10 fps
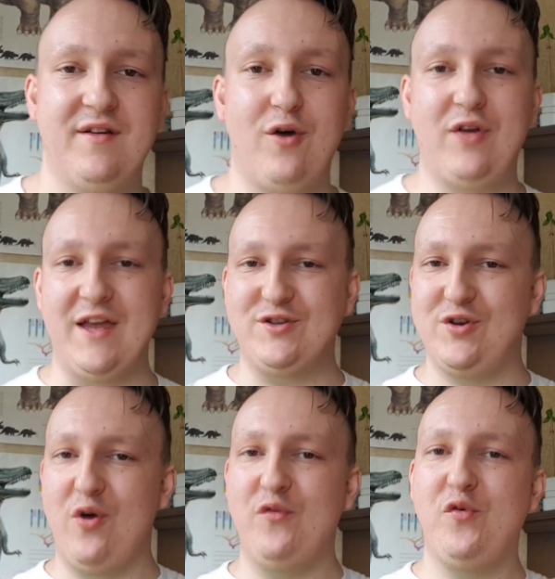Okay,
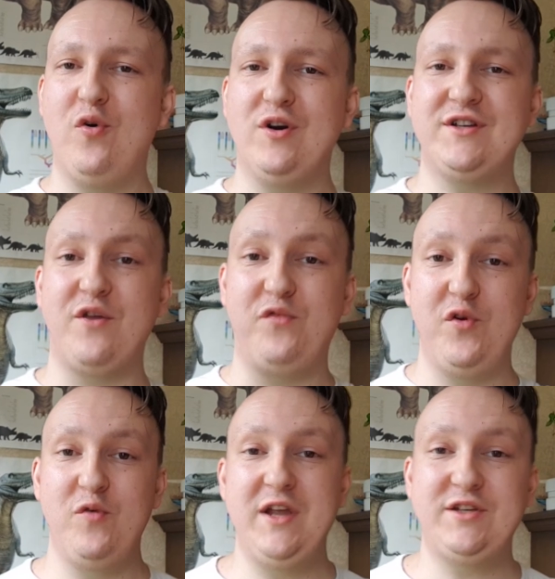so now of course, a
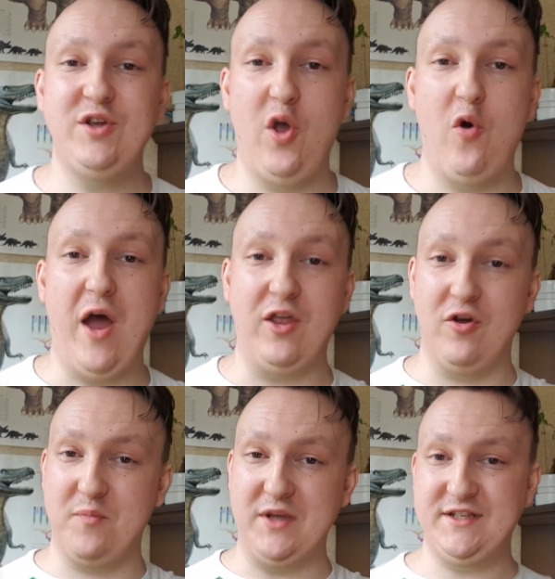few weeks ago I
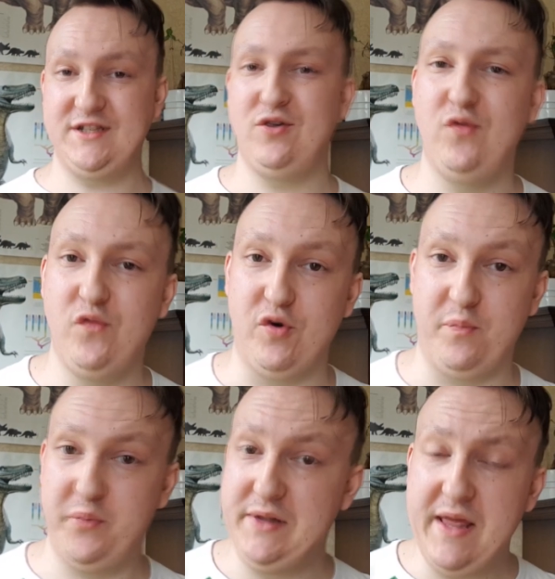got my silver
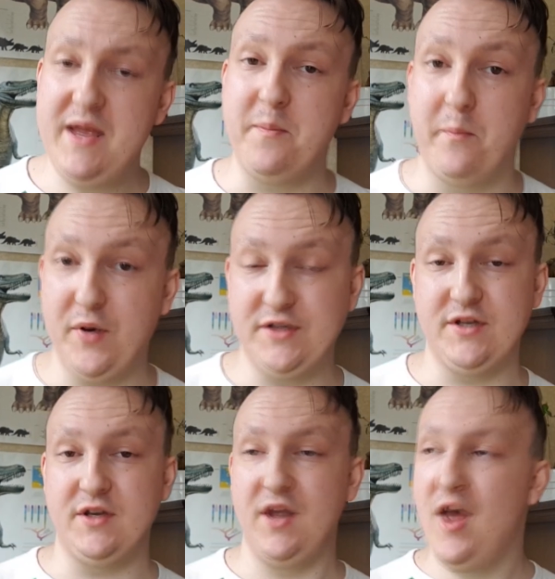play
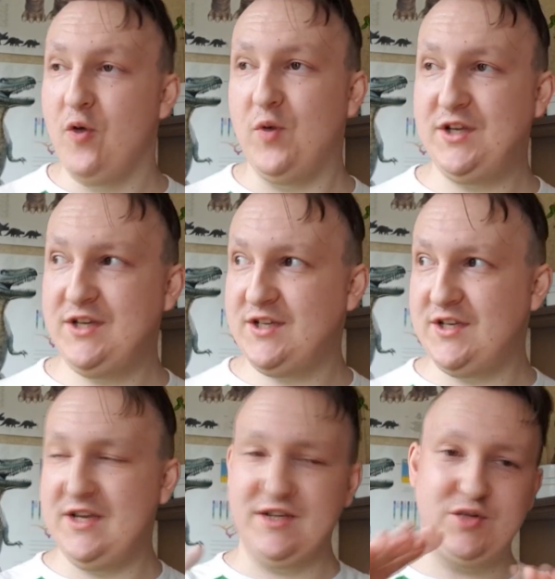button, which
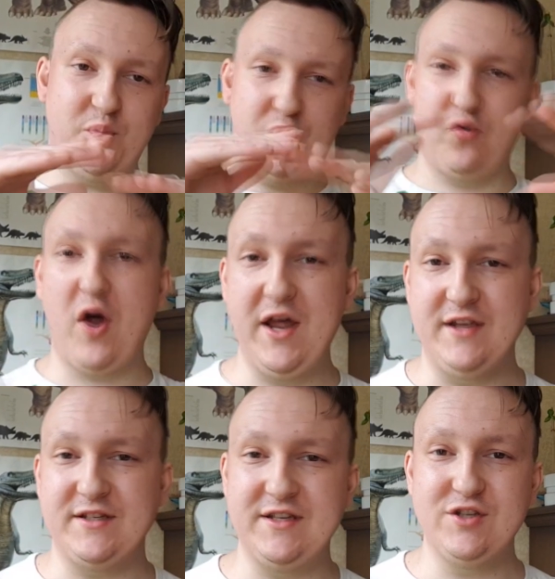is this
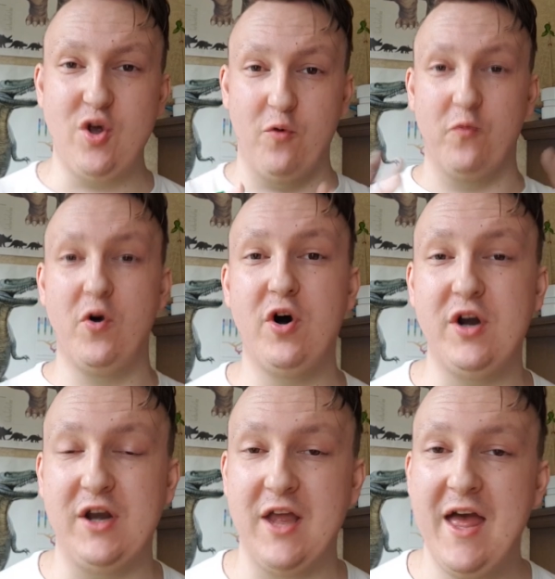prize, this
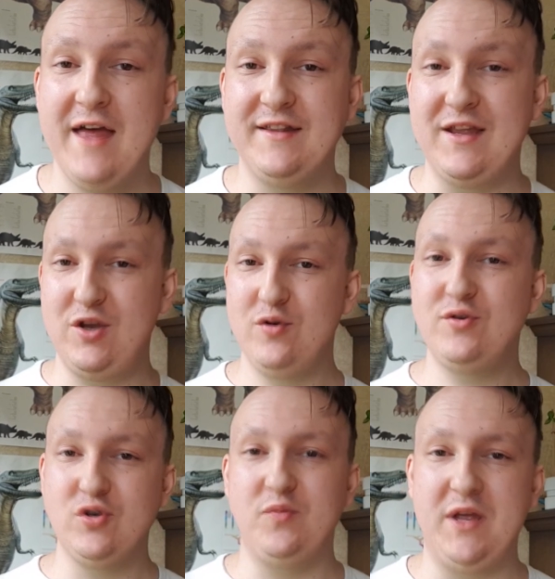award that
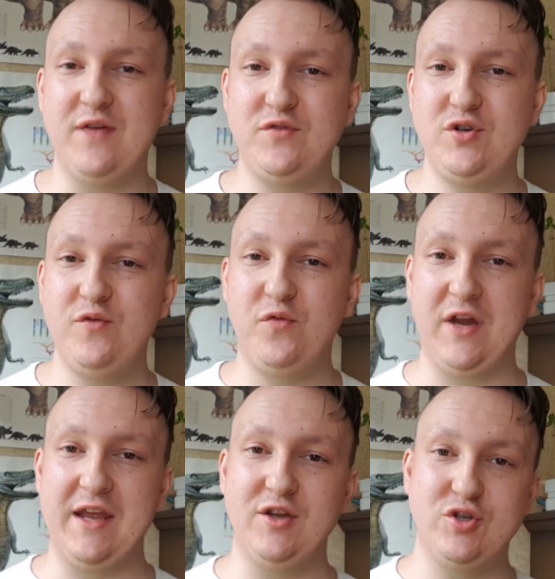YouTube gives you for
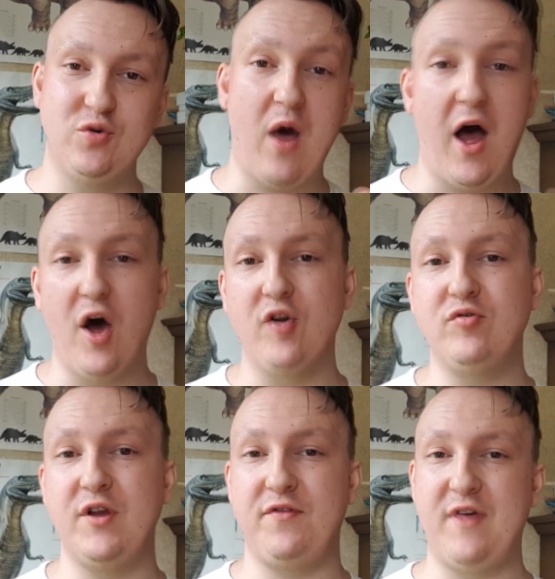getting to
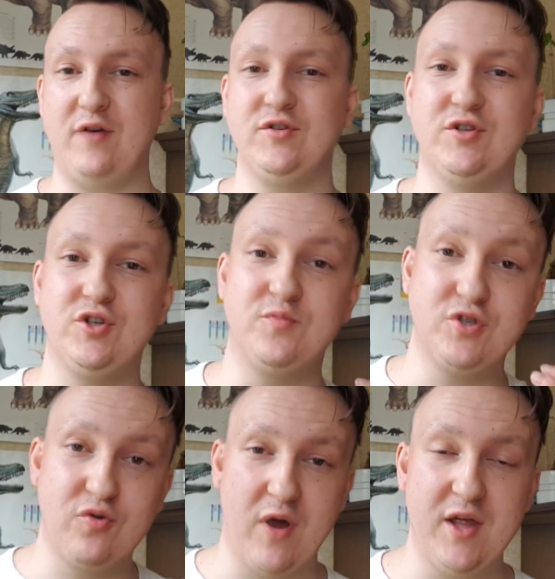100,000
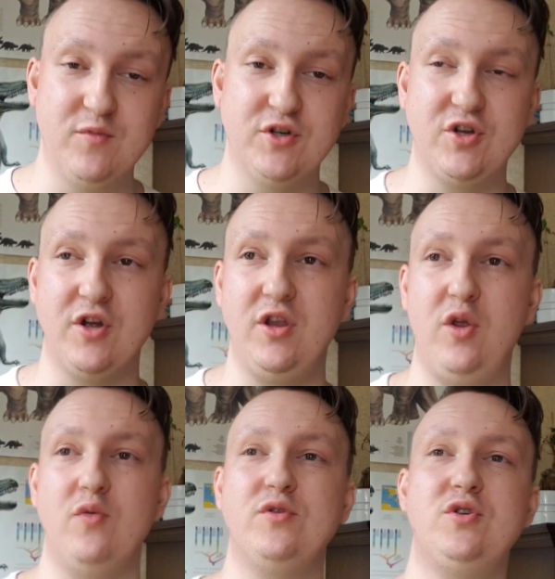subscribers on
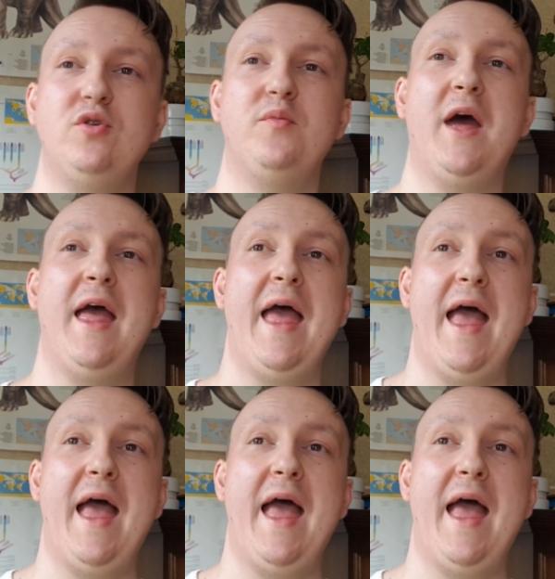YouTube.